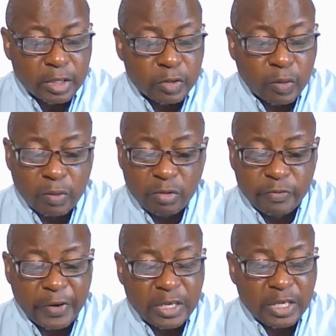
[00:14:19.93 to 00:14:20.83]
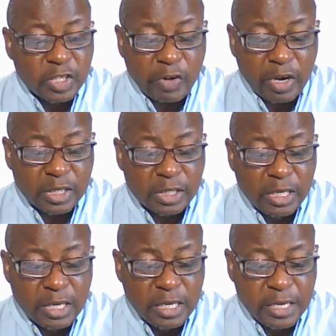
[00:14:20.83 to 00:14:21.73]
So we find Israel is
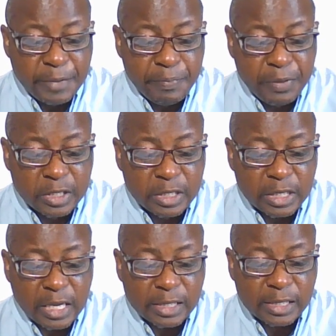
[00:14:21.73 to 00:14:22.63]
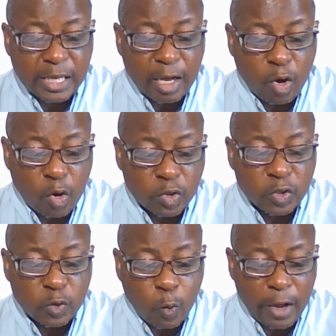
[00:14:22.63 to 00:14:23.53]
depicted as uh,
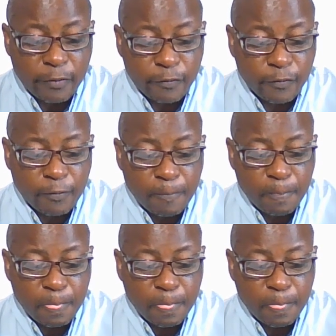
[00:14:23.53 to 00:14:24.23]
God's wife.